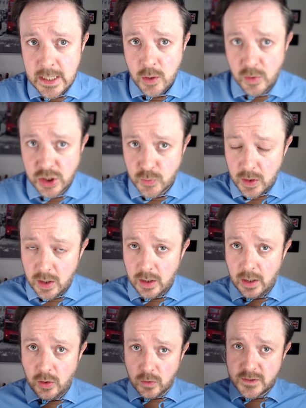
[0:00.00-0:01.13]
Which is why
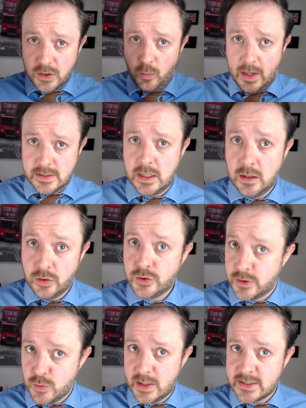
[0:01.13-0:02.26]
I also went to
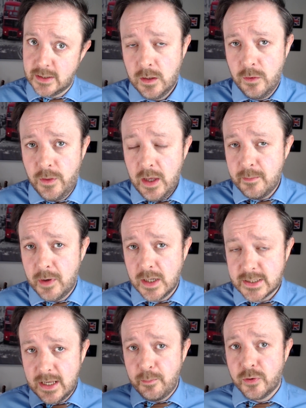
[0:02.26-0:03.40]
Twitter. There my
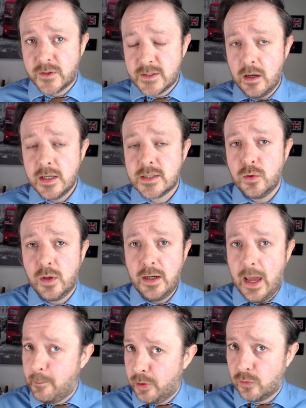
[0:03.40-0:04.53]
sample size saw an ample